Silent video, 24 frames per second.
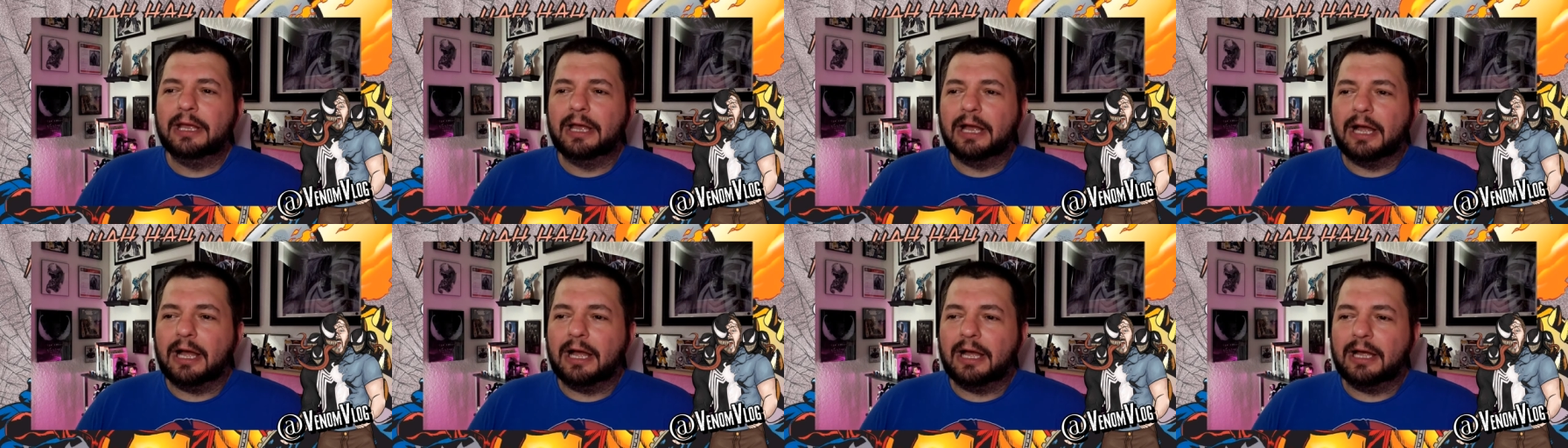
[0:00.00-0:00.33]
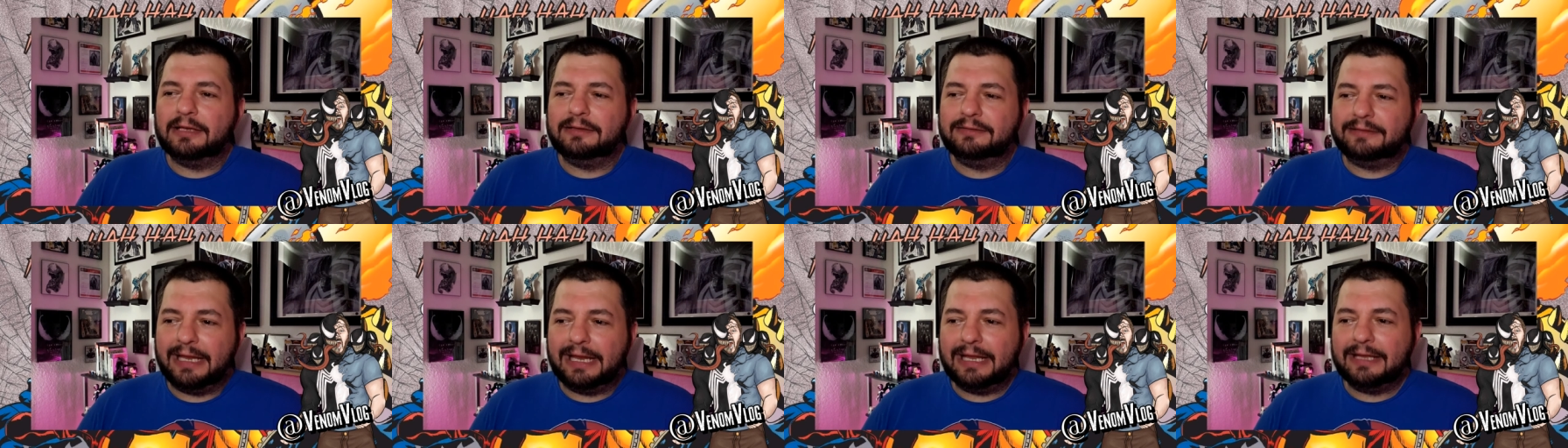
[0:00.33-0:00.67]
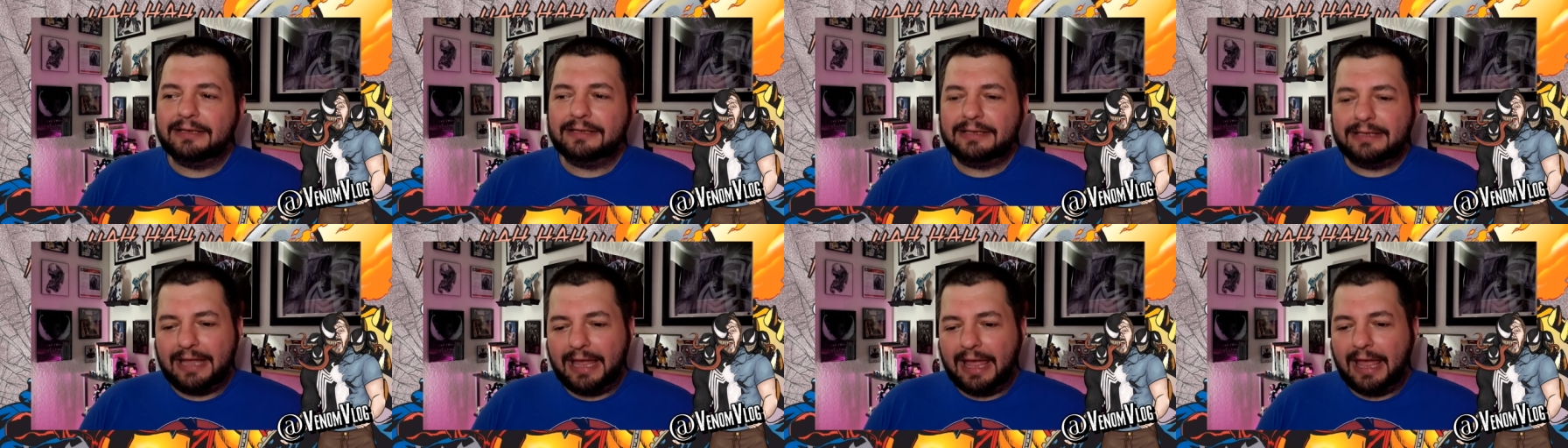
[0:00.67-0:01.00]
Uh,
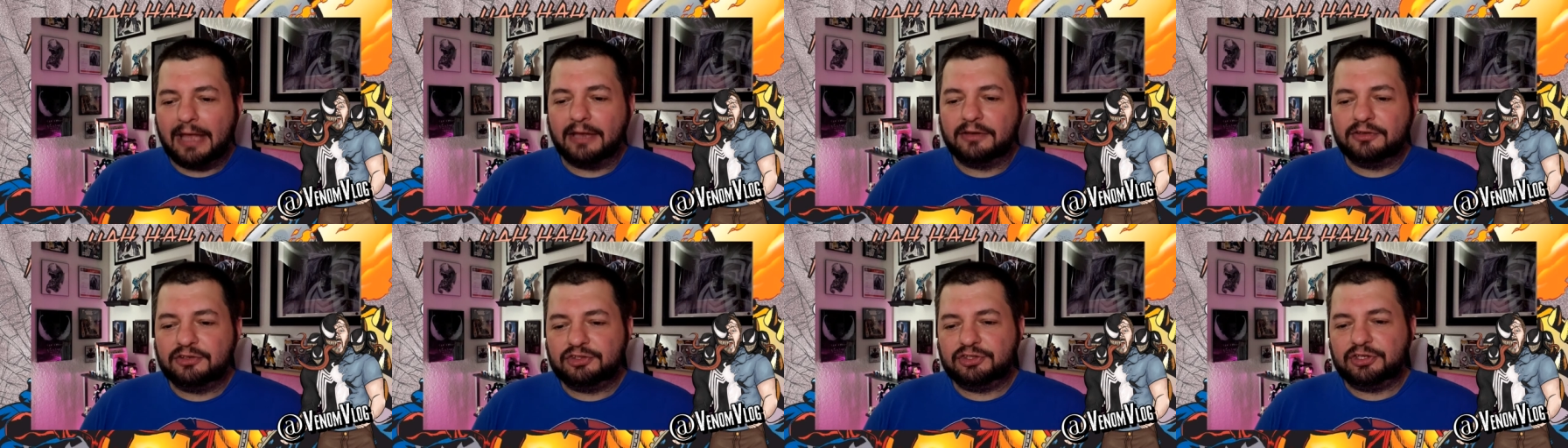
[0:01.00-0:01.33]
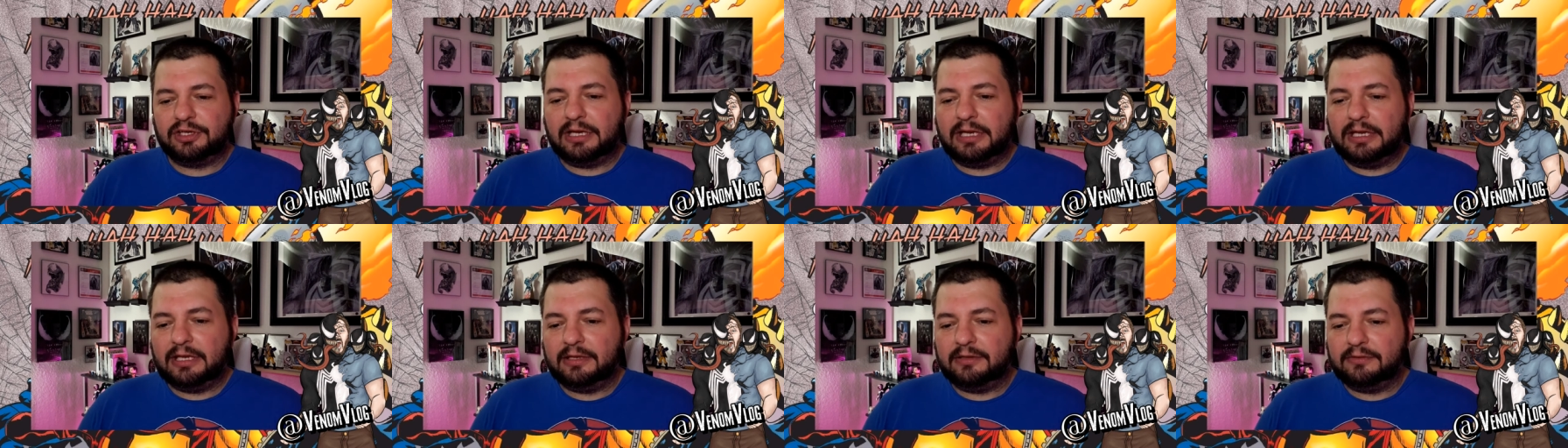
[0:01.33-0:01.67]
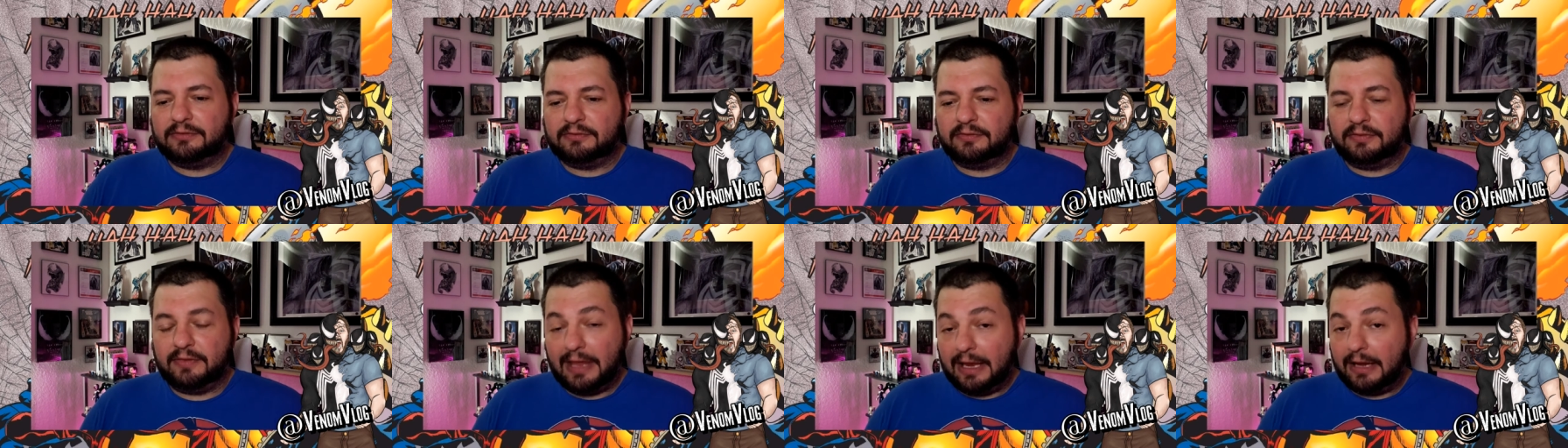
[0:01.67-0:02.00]
Dan Ketch
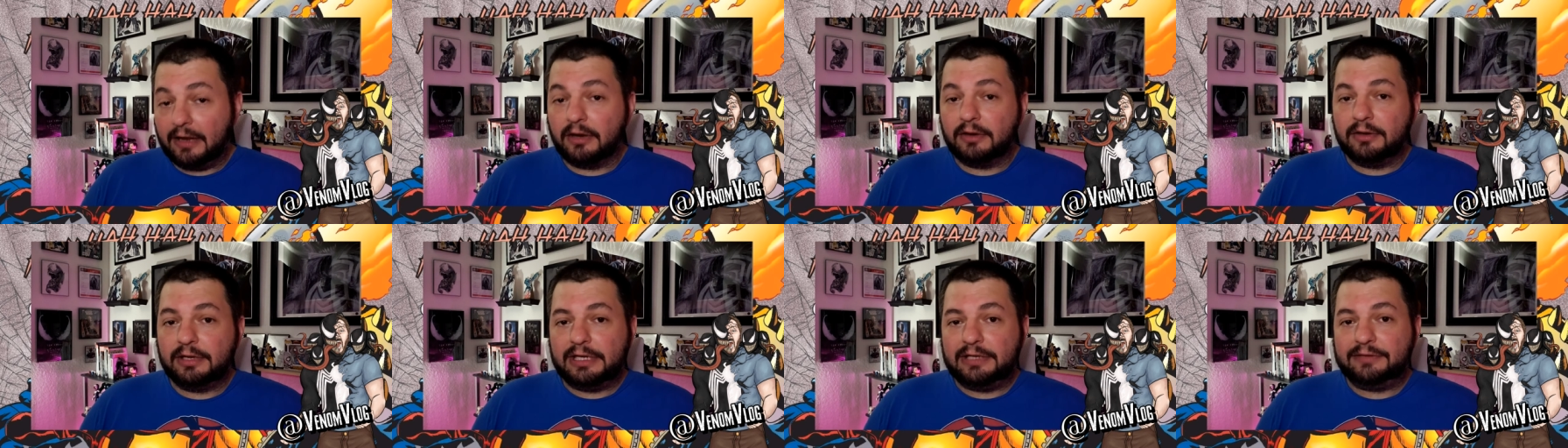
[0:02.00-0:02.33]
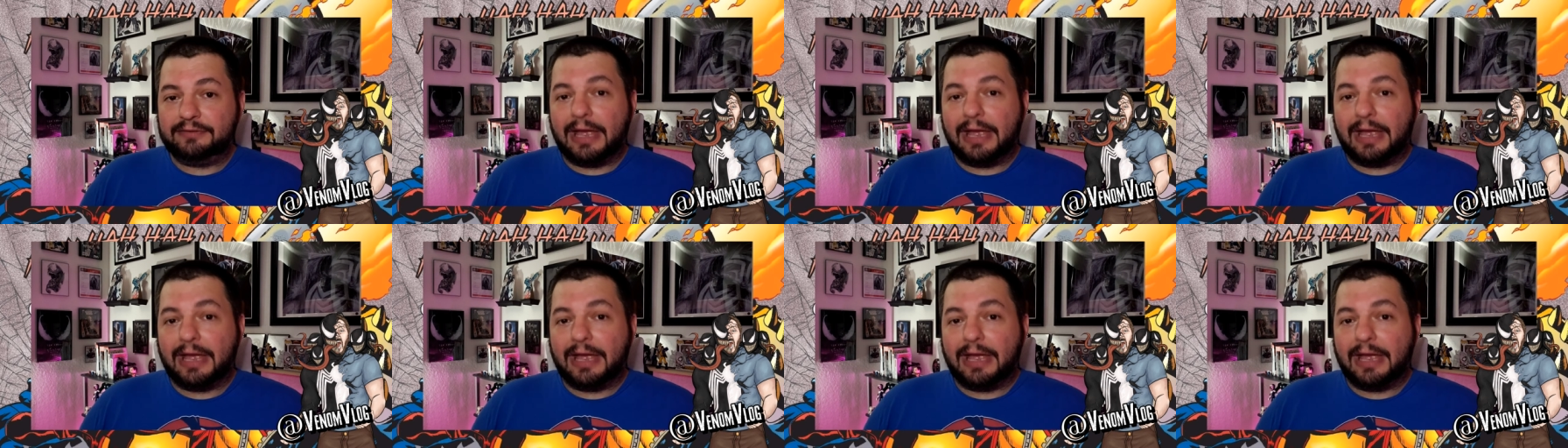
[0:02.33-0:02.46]
is there. He's